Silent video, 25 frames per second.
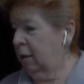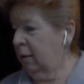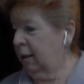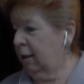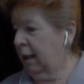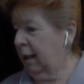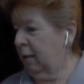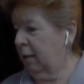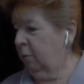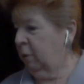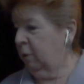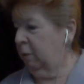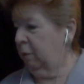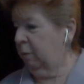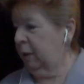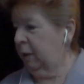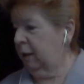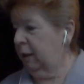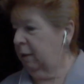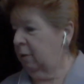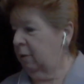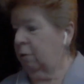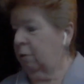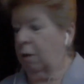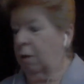That would
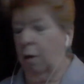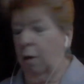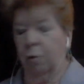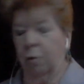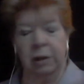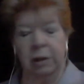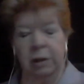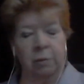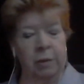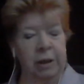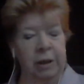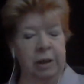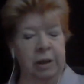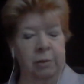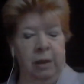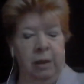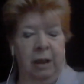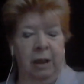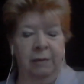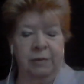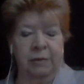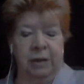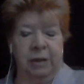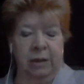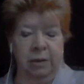be the only one you
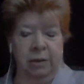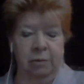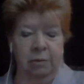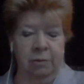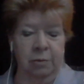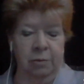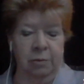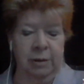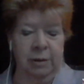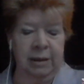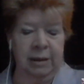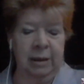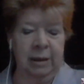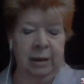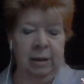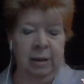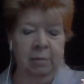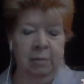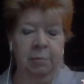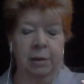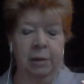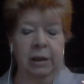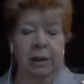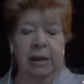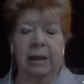have to use.
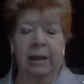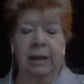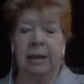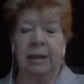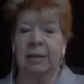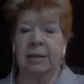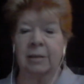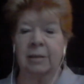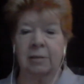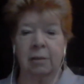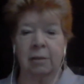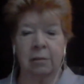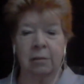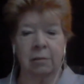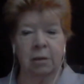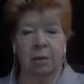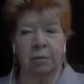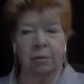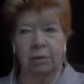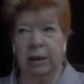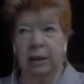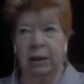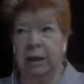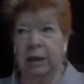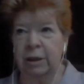Please
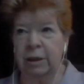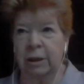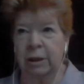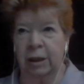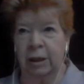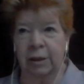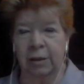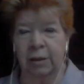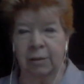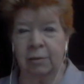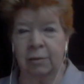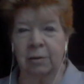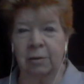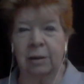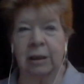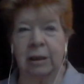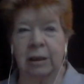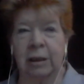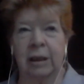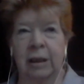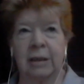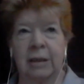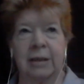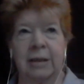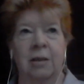greet each other. Let
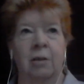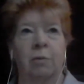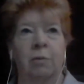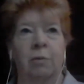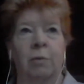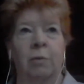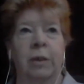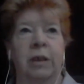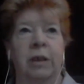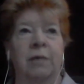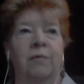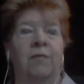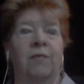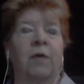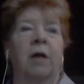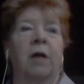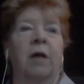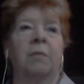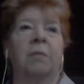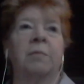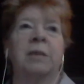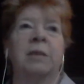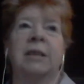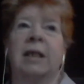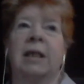us know where you're
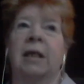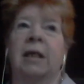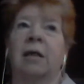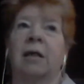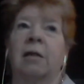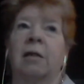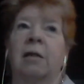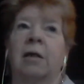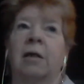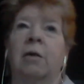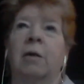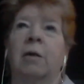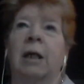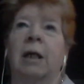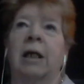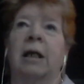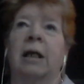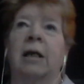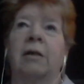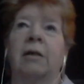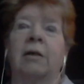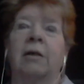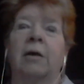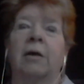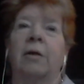from. Say hello. And I
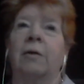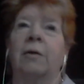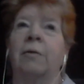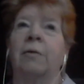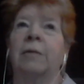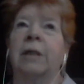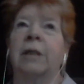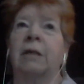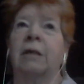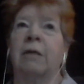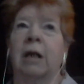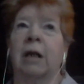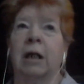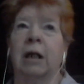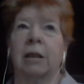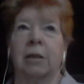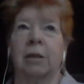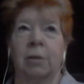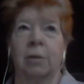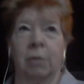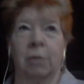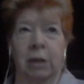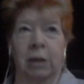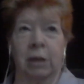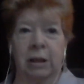know there are
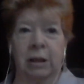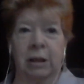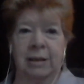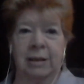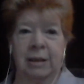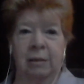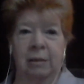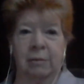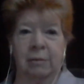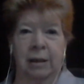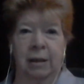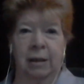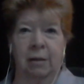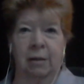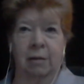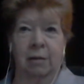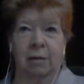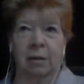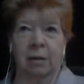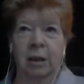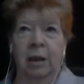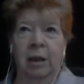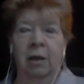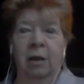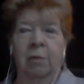lurkers out there
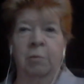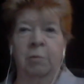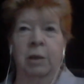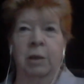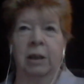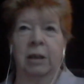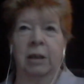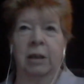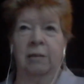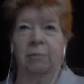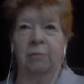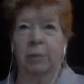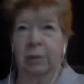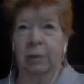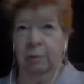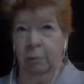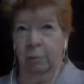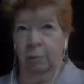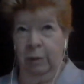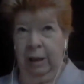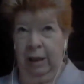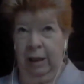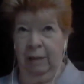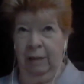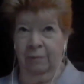because
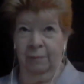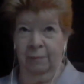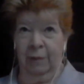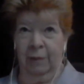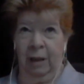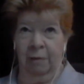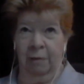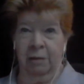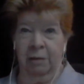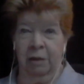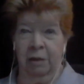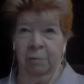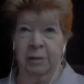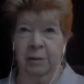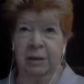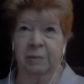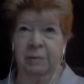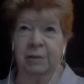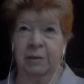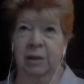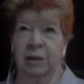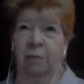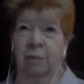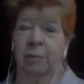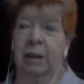we have, our numbers have
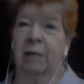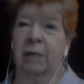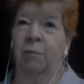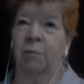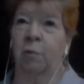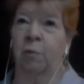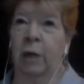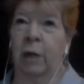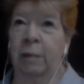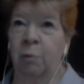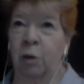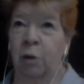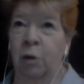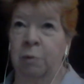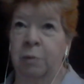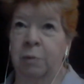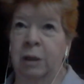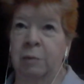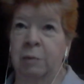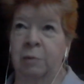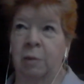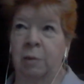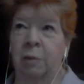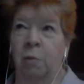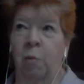shown we have way more
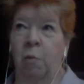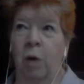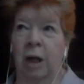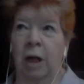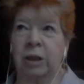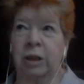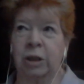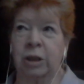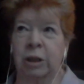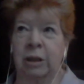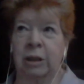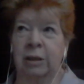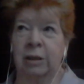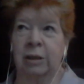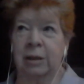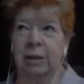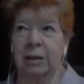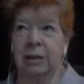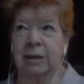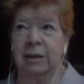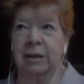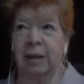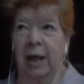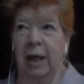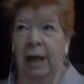people watching
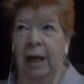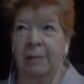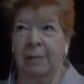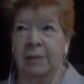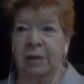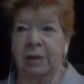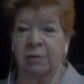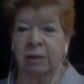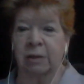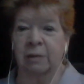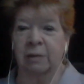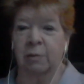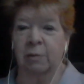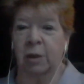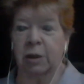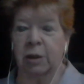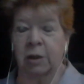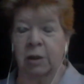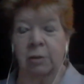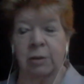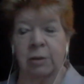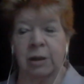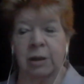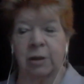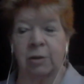this live stream on
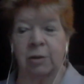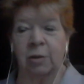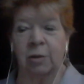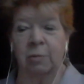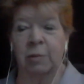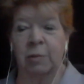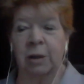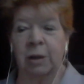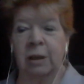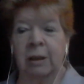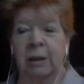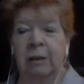YouTube